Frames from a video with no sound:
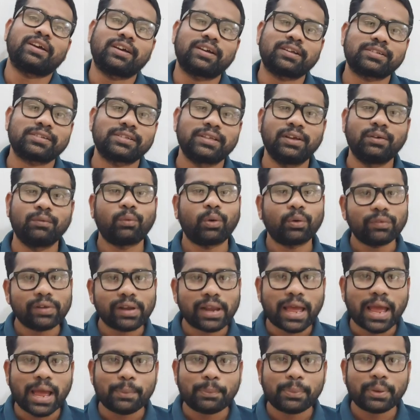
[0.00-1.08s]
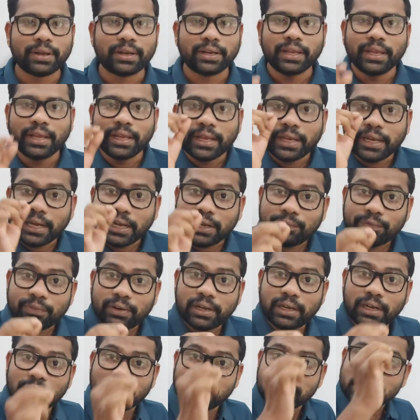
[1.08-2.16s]
hours. What will happen? It
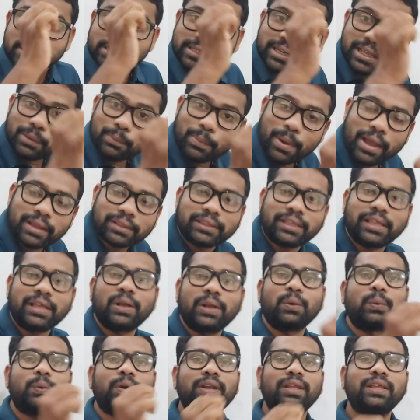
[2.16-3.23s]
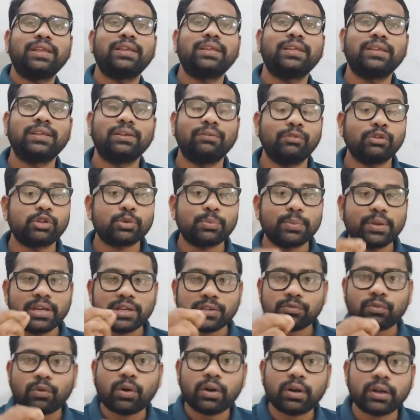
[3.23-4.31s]
will stay back there only, which
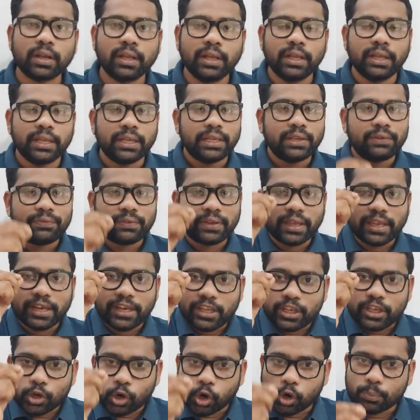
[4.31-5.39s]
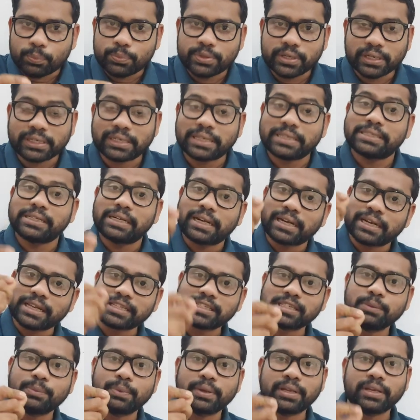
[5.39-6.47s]
means what? If any object is at
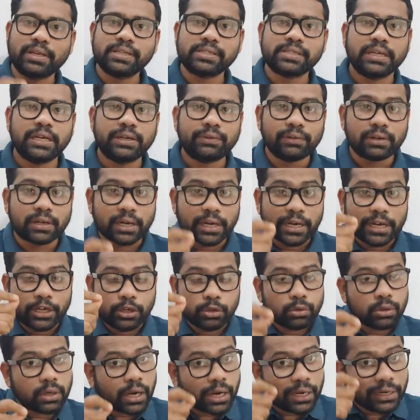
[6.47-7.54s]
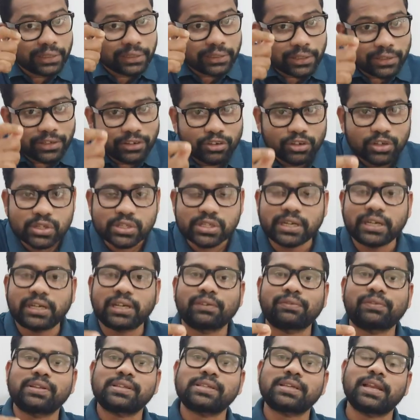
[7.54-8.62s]
rest, means it will try to continue its state
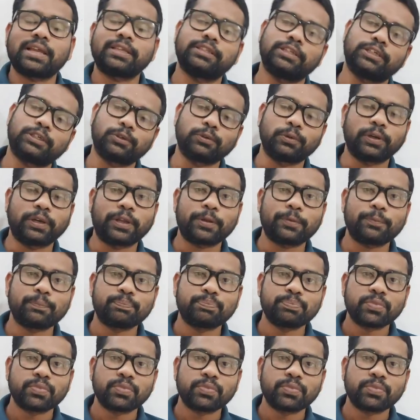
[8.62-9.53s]
of rest like that only.